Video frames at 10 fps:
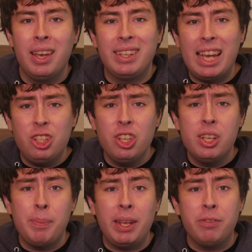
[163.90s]
Gauge the
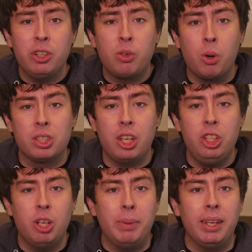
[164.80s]
demand for your course on
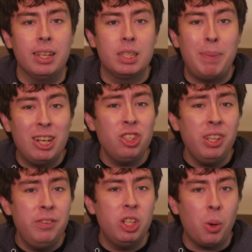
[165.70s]
Udemy,
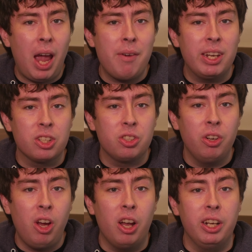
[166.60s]
especially if you don't have an
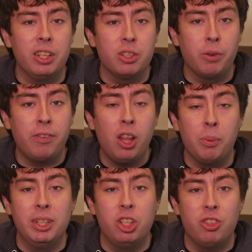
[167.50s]
external audience or
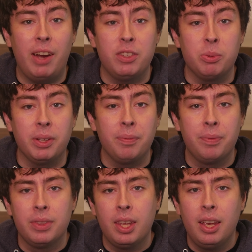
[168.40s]
following to drive to it.
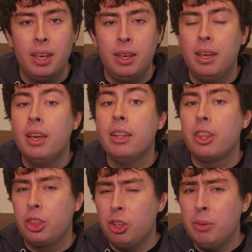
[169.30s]

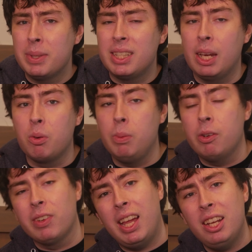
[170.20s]
The third mistake would be
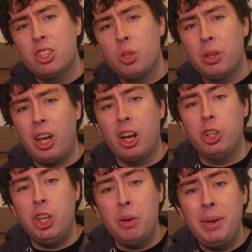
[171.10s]
relying solely on a
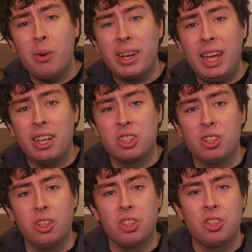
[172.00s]
Udemy organic
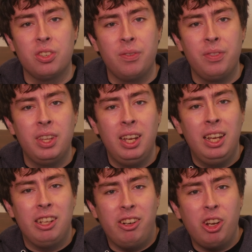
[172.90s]
search.
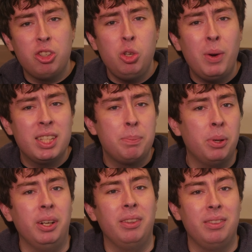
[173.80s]
There are no two ways to
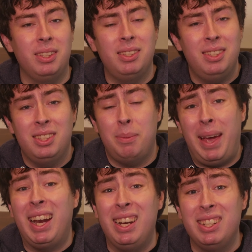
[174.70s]
put it. This is a
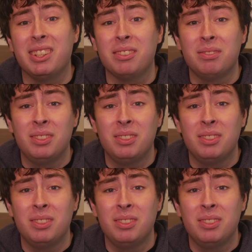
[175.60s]
bad idea.